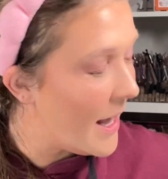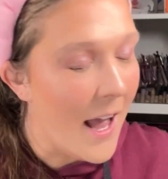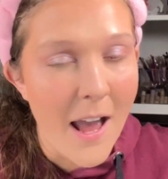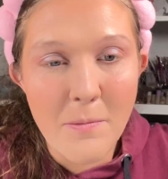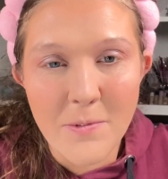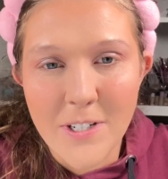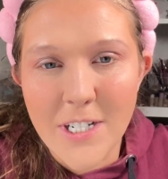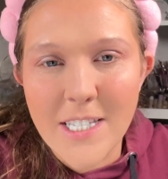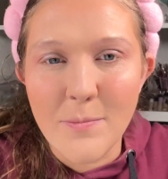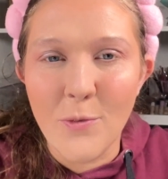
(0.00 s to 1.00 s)
I'm
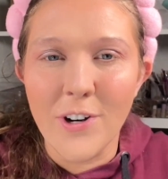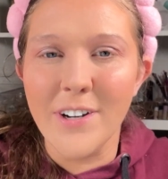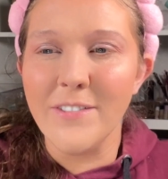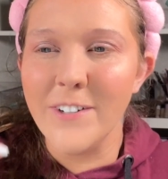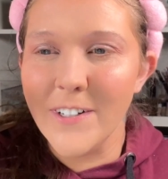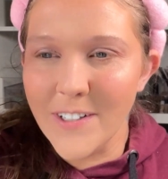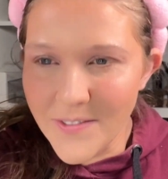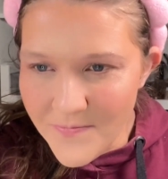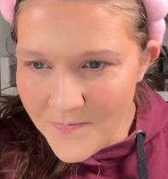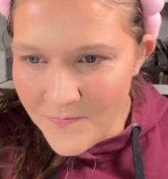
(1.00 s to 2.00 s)
just more of a,
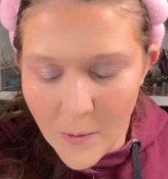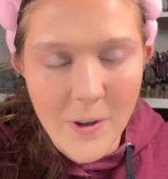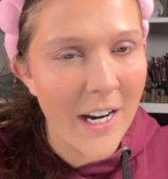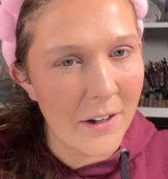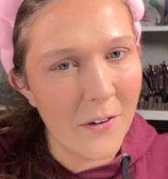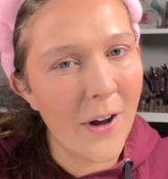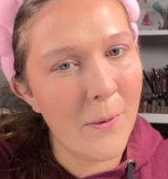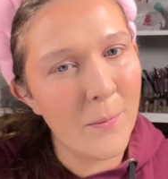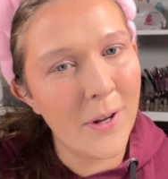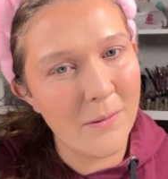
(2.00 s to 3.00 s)
when I go out
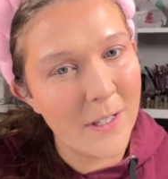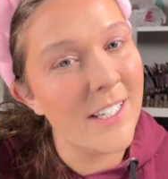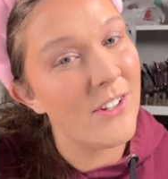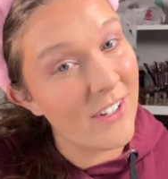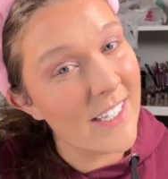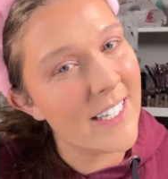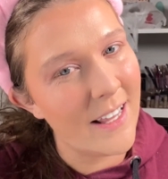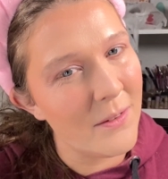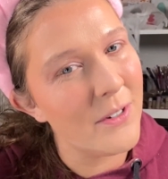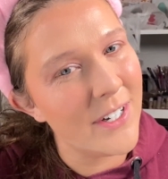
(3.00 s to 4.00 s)
in public, you can
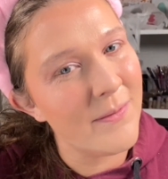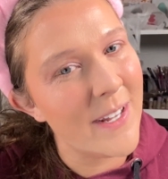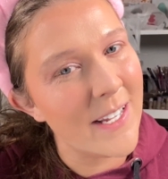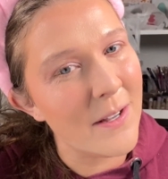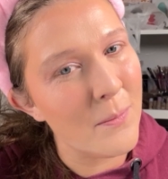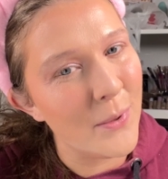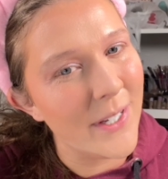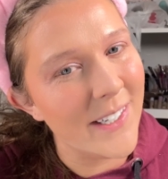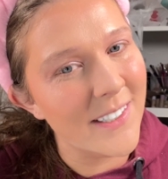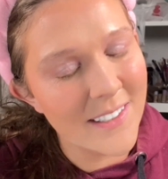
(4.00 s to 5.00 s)
tell I'm wearing makeup,
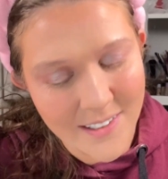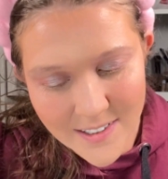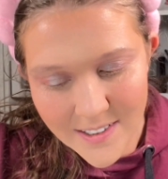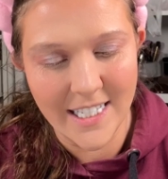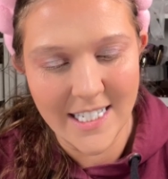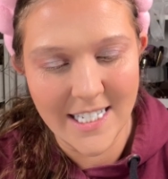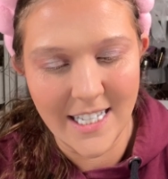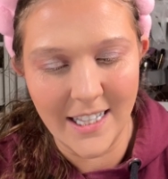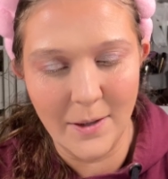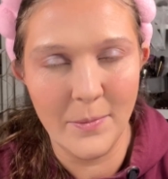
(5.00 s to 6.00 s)
but this is
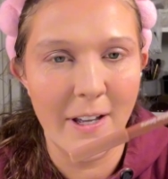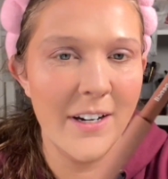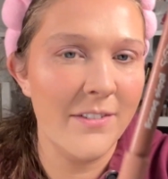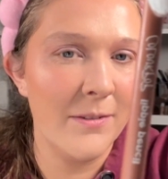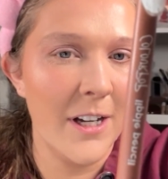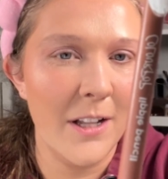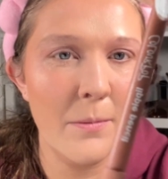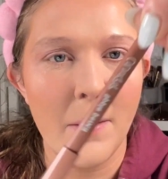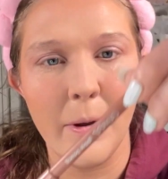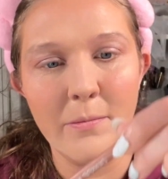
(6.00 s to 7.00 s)
a lip liner from
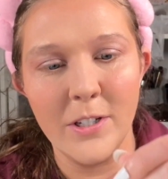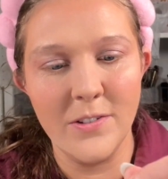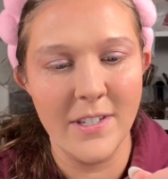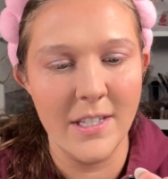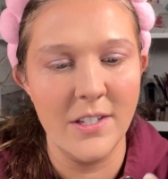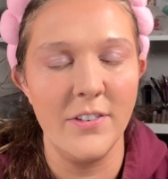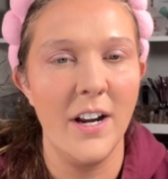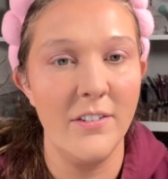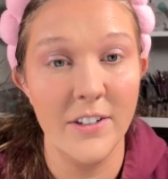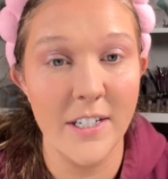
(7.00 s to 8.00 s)
Colourpop. I've been using this
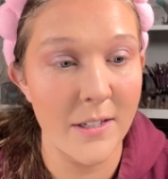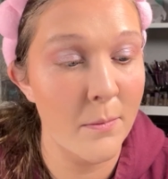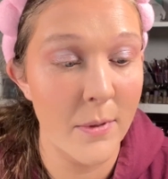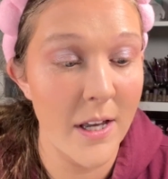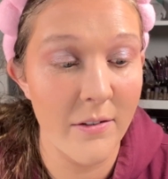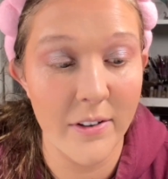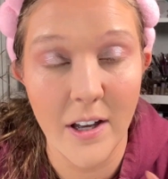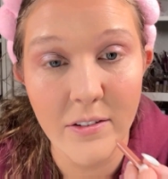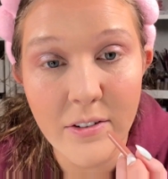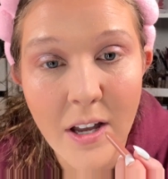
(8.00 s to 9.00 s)
forever. It's in BFF.